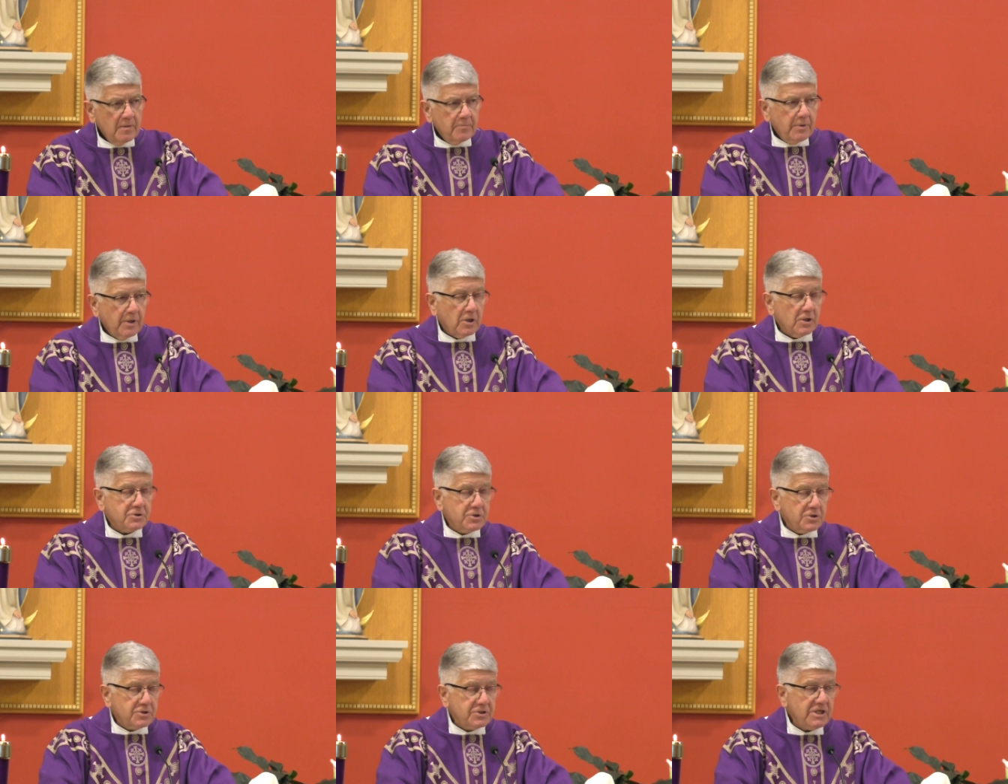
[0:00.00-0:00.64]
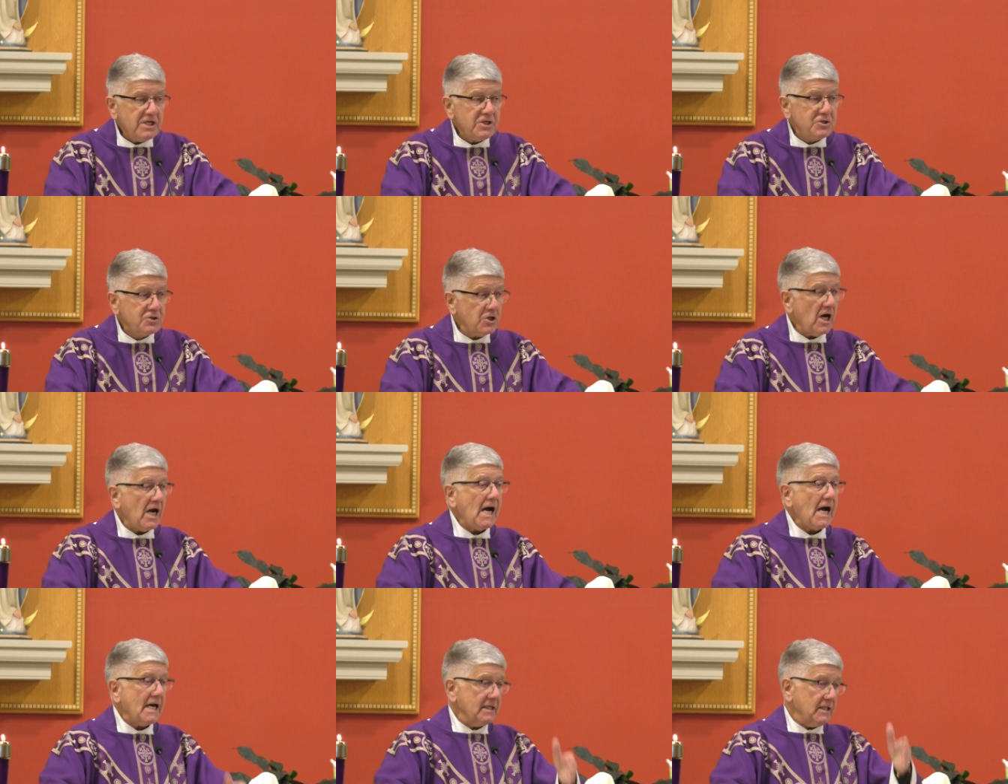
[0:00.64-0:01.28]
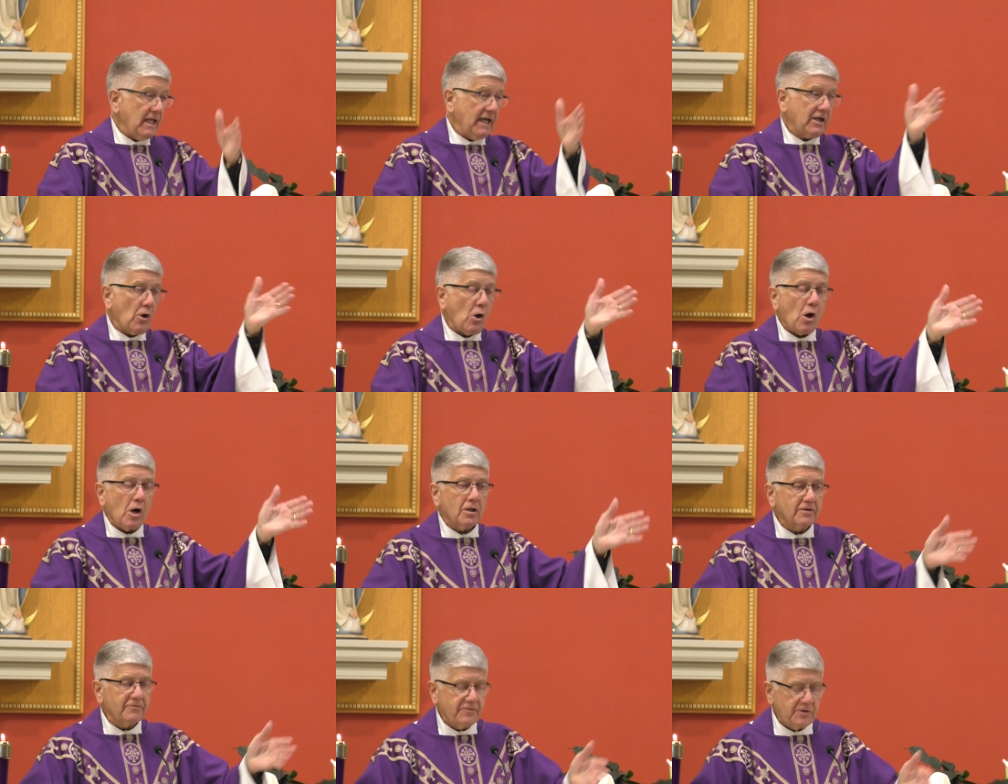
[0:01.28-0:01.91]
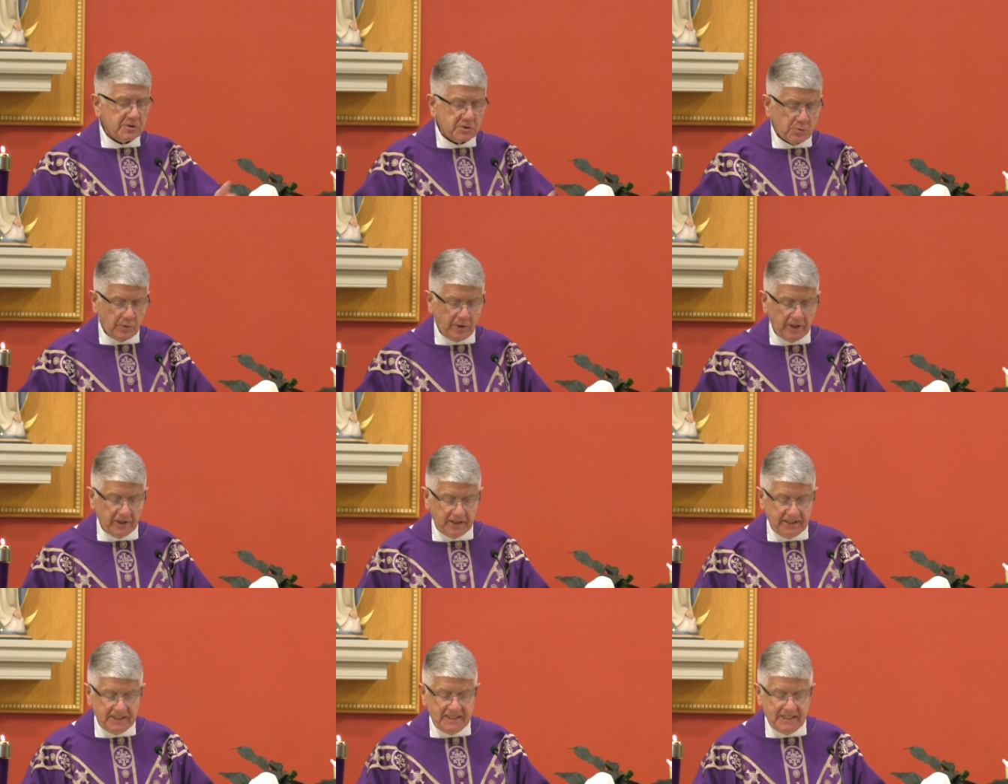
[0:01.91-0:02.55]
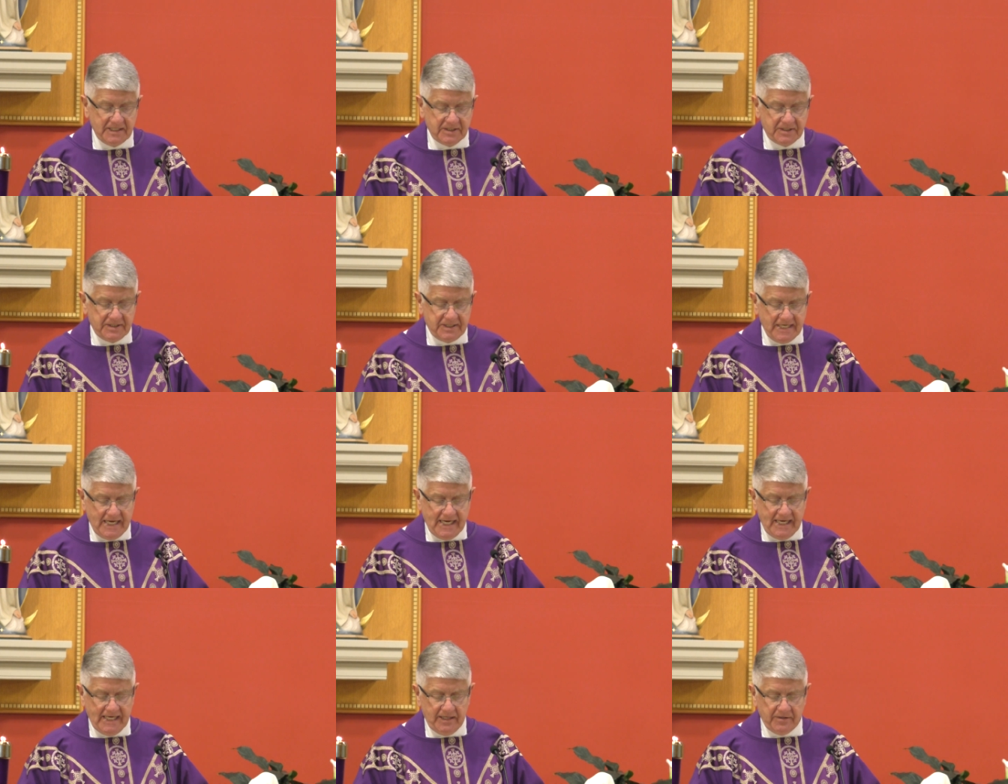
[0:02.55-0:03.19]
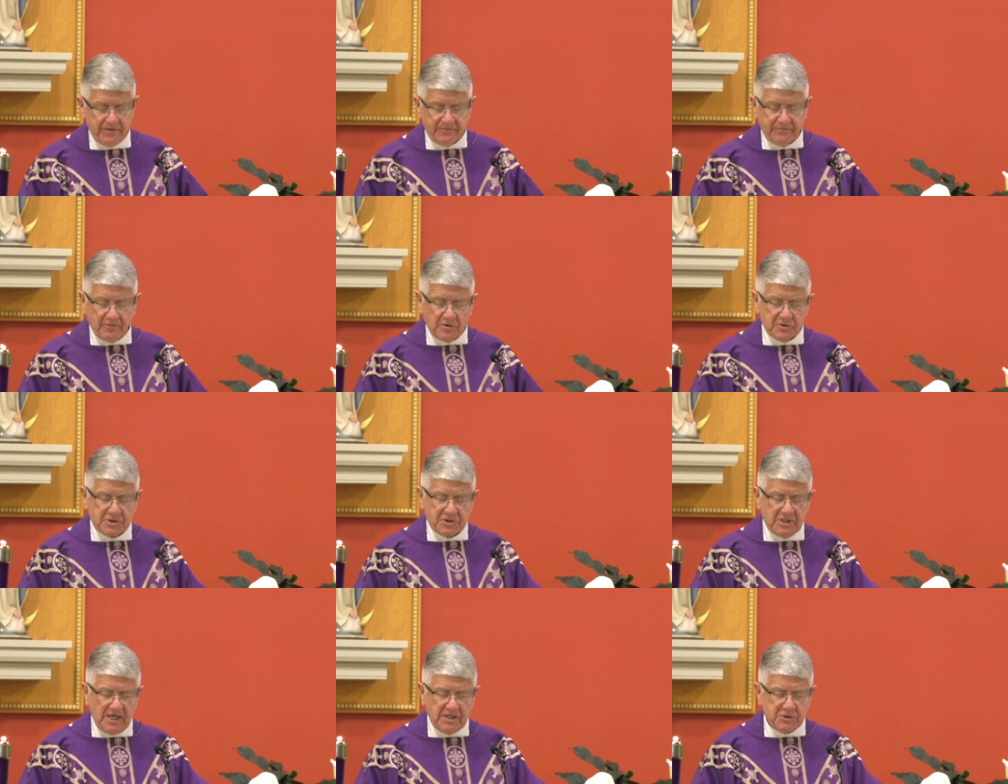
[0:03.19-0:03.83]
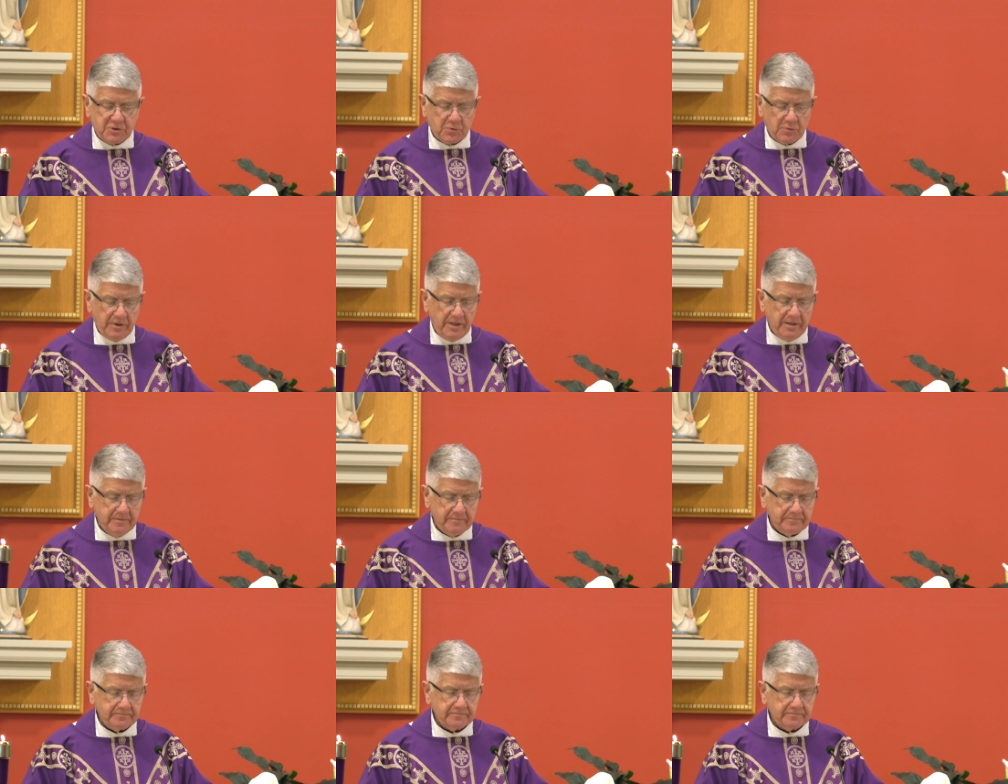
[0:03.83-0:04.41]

Because you see, John, like all of Israel in his day, in the first century,